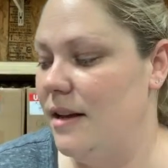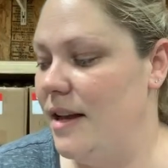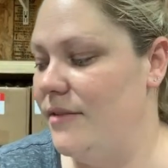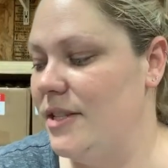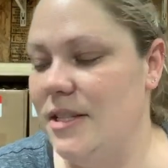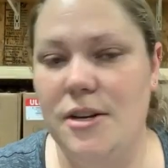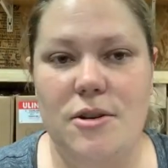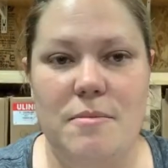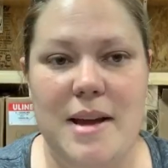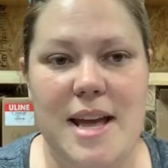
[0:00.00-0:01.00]
I have a sticker
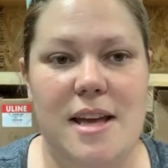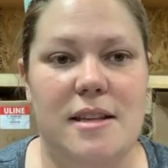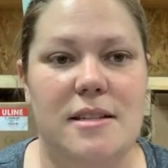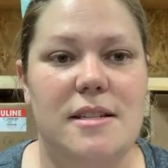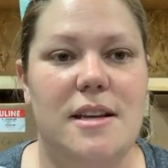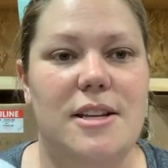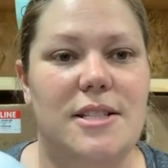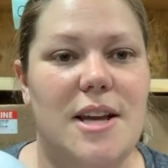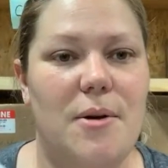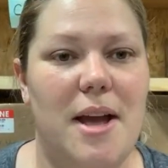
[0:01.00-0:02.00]
on my hand.
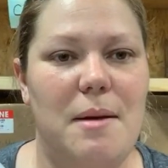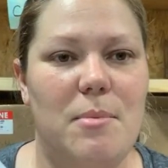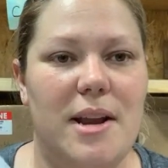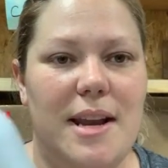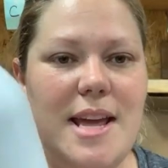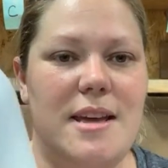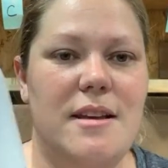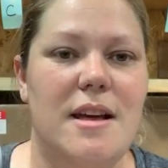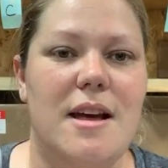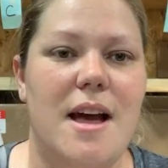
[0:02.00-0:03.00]
So hey Brittany,
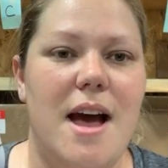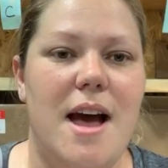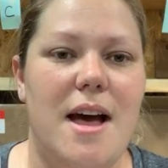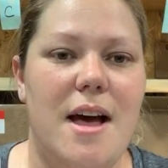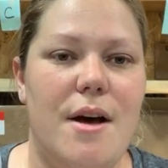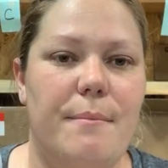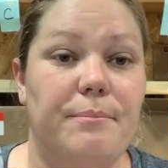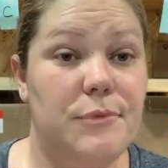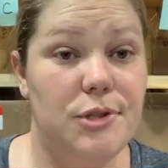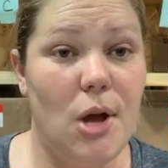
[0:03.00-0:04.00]

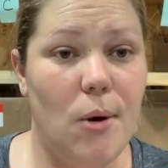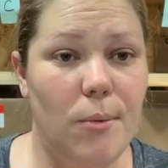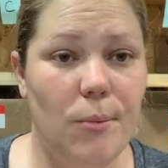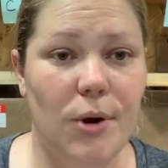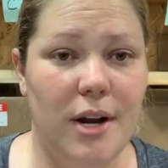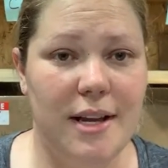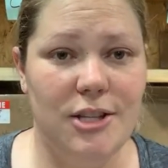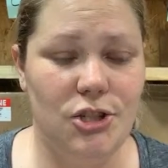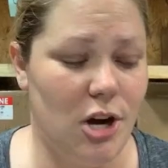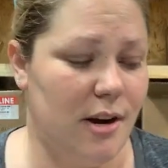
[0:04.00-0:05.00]
so we're gonna
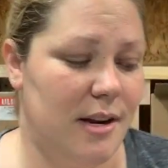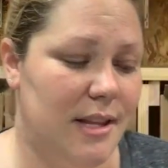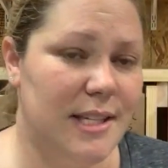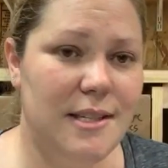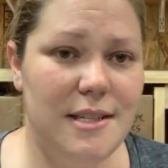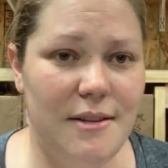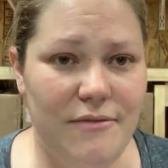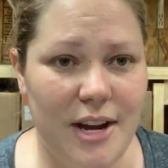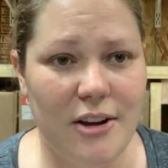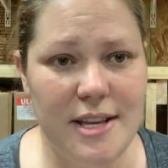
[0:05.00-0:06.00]
get started. This is a
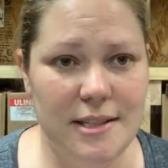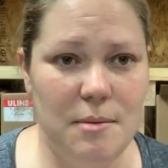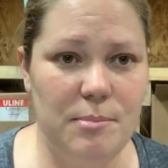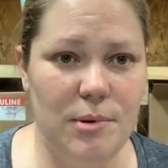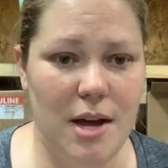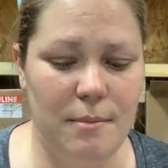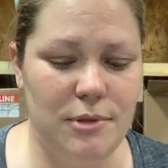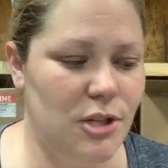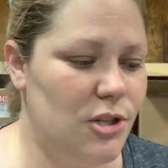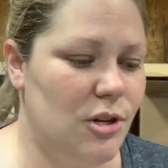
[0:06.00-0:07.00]
very simple cup
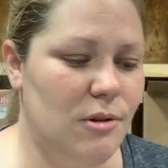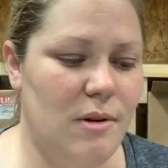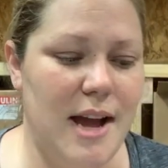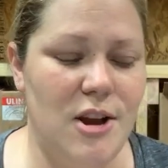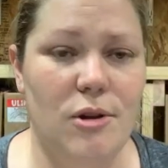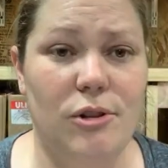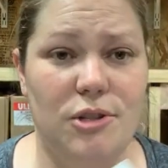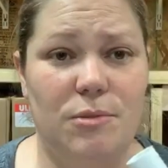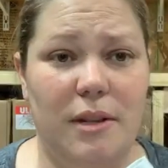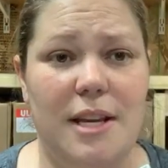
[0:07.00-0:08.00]
to do. I know it
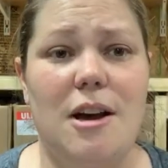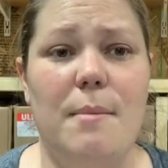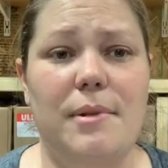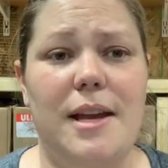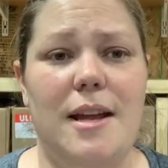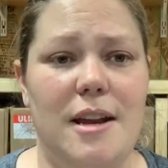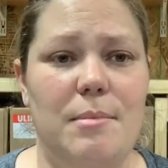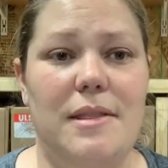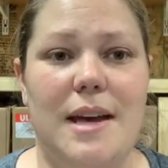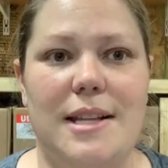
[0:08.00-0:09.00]
looks really complicated,
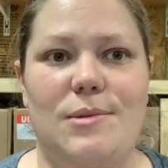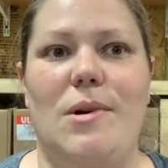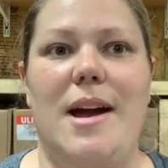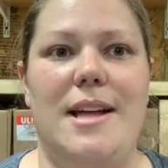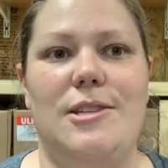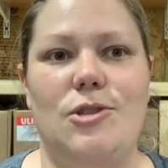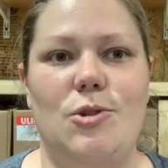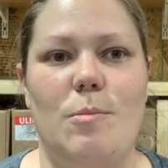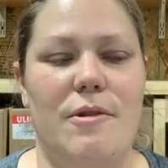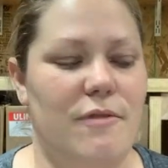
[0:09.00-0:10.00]
but that's why it's
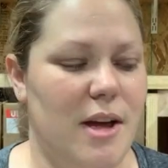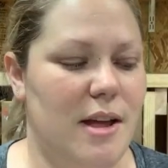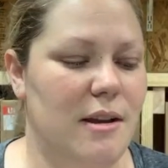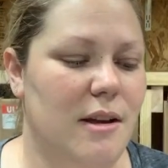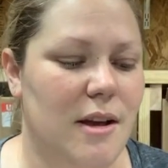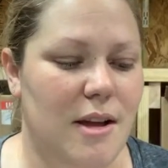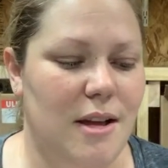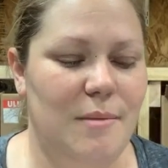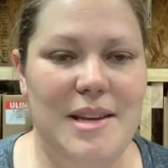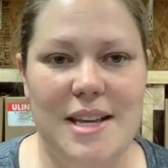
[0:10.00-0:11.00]
super fun,
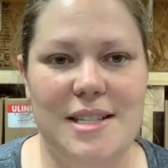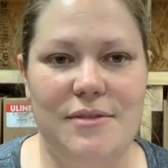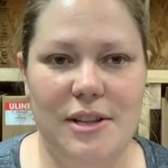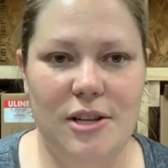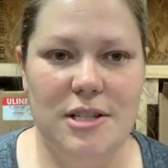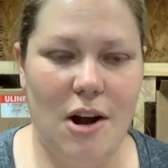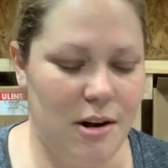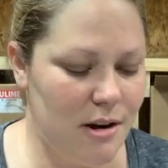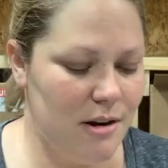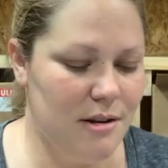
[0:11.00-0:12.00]
because if it looks
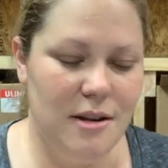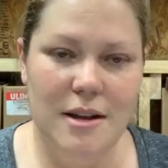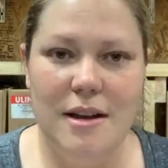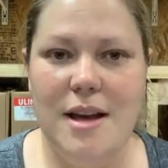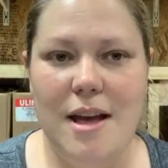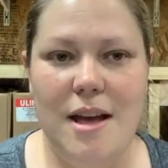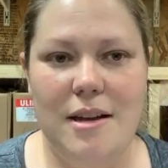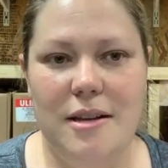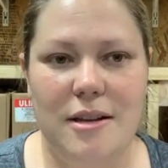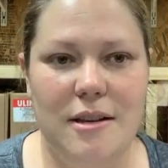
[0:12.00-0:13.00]
harder,
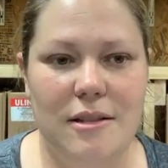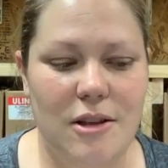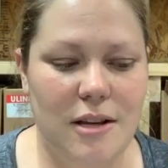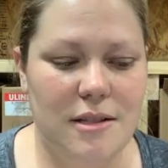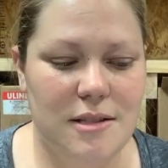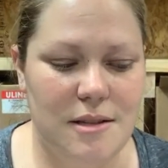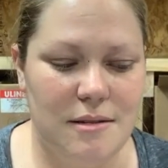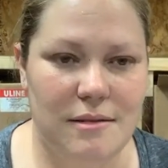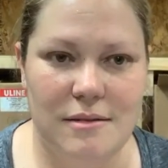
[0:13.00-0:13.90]
it looks